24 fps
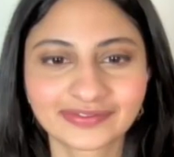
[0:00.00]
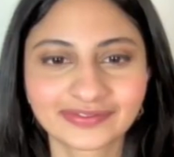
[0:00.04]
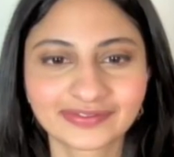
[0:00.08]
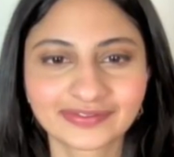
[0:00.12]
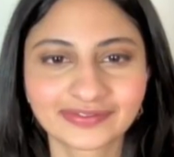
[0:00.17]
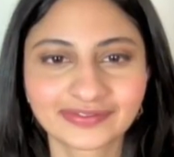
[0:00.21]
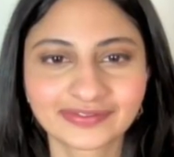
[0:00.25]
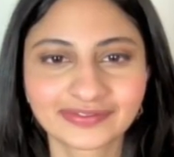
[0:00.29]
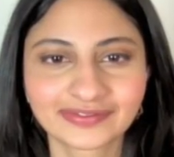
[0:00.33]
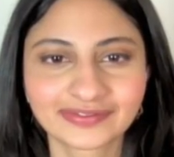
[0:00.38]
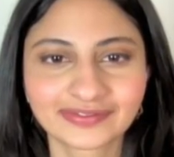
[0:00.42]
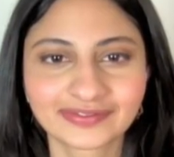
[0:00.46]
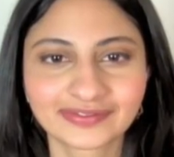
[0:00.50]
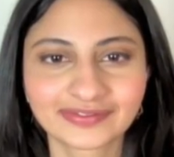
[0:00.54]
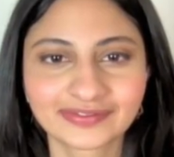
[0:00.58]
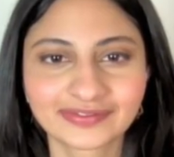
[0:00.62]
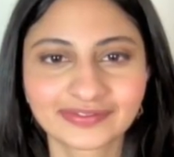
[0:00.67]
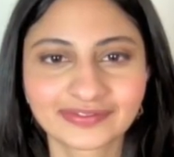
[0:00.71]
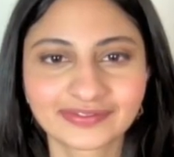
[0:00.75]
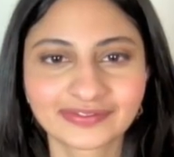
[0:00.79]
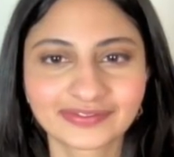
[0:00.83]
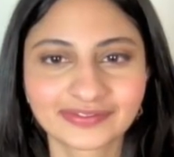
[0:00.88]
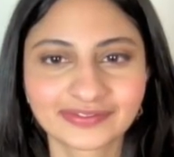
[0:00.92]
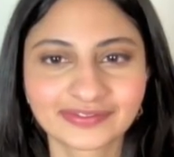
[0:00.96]

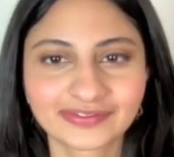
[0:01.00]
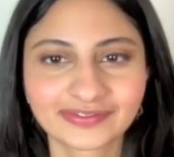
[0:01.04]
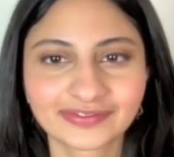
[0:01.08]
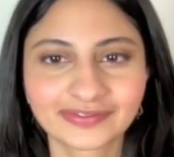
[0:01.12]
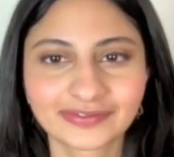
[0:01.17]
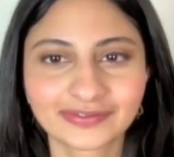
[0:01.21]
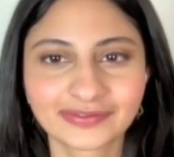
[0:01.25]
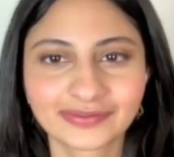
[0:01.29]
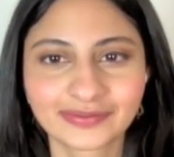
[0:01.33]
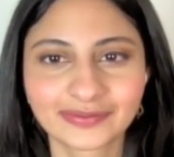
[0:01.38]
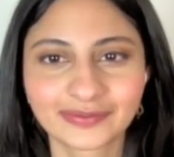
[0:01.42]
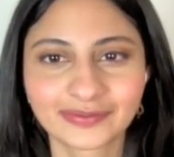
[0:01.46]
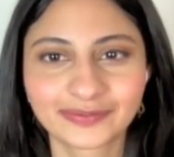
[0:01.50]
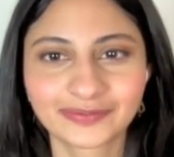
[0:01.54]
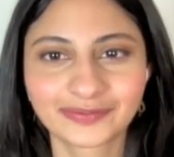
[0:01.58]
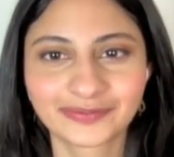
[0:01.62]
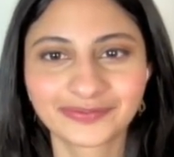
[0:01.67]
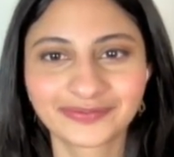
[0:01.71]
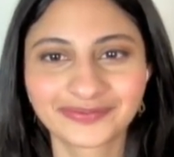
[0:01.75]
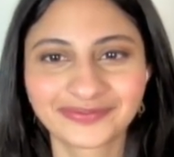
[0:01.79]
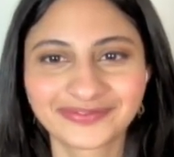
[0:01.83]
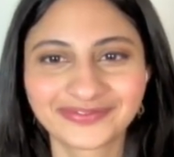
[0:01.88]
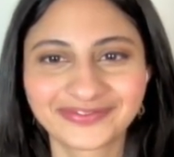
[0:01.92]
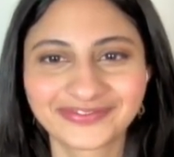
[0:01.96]

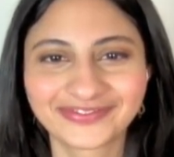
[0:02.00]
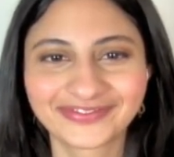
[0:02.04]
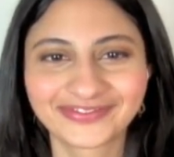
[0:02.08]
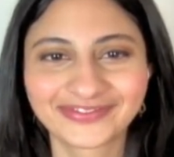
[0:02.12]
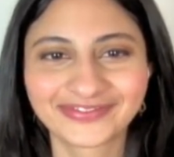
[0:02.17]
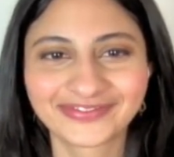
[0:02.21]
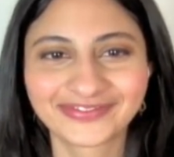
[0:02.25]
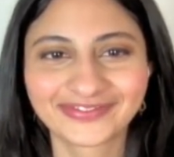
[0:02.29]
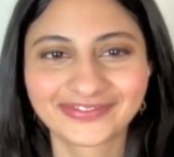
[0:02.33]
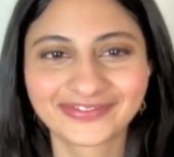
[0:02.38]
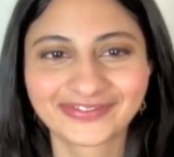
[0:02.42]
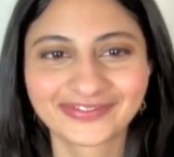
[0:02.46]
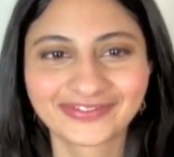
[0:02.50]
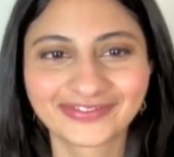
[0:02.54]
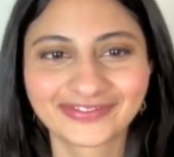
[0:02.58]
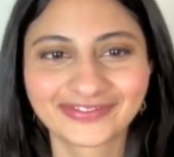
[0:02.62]
(not speaking)